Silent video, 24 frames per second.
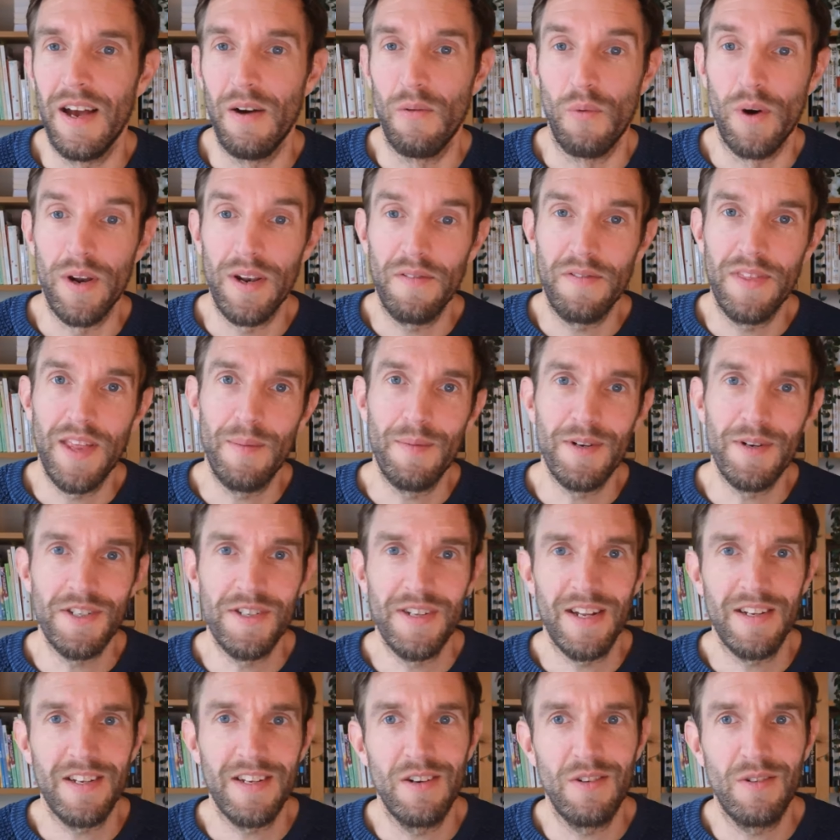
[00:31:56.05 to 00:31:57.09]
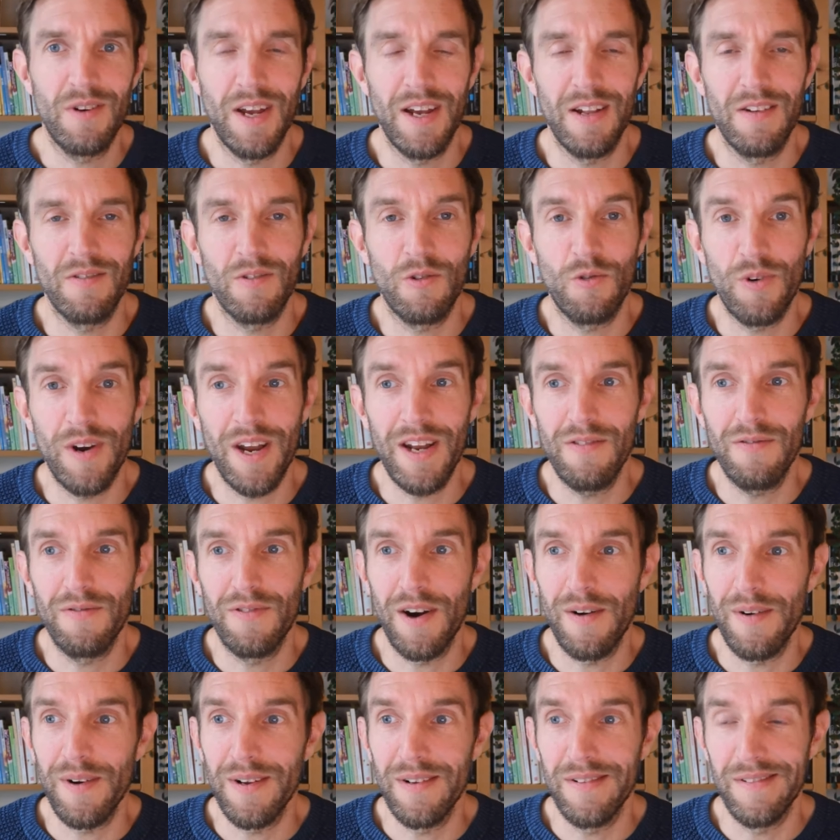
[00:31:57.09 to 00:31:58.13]
One of them is that you can create
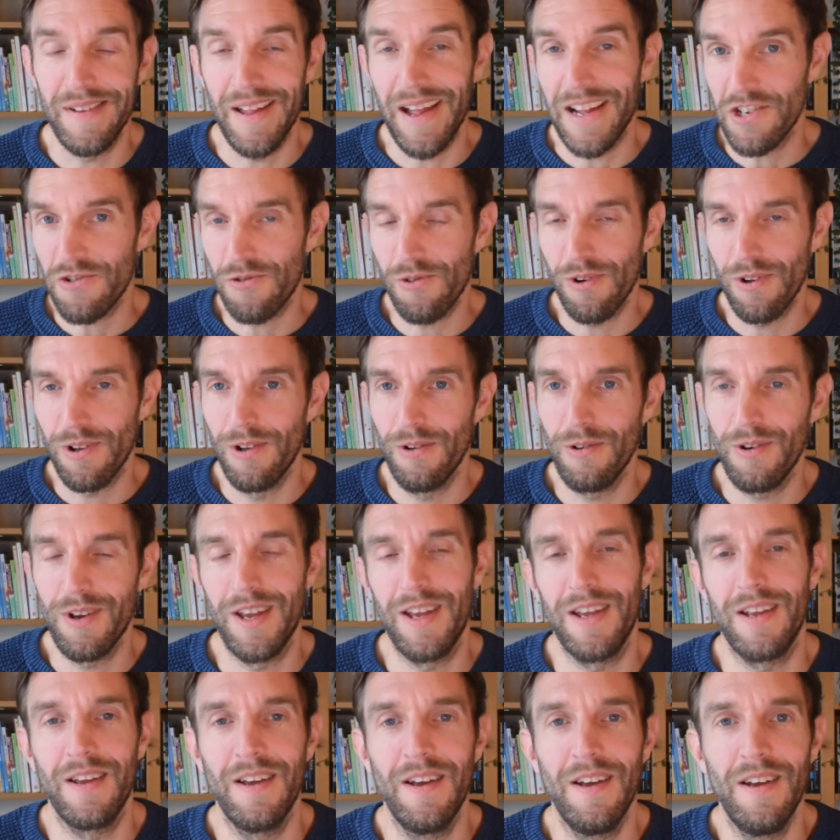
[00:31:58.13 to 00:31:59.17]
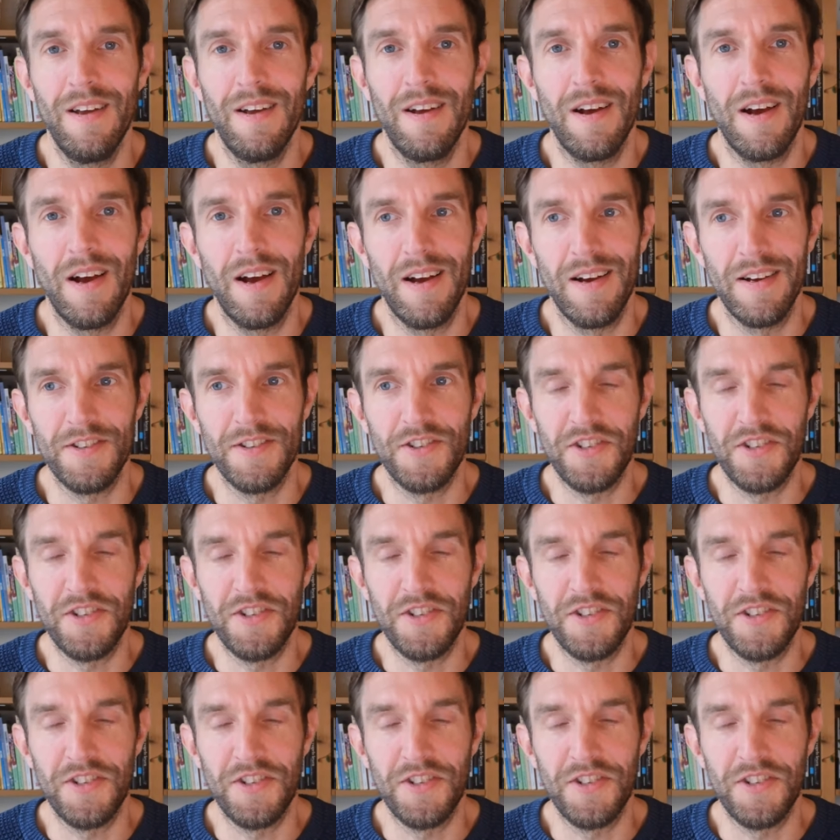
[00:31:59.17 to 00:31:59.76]
very natural looking uh,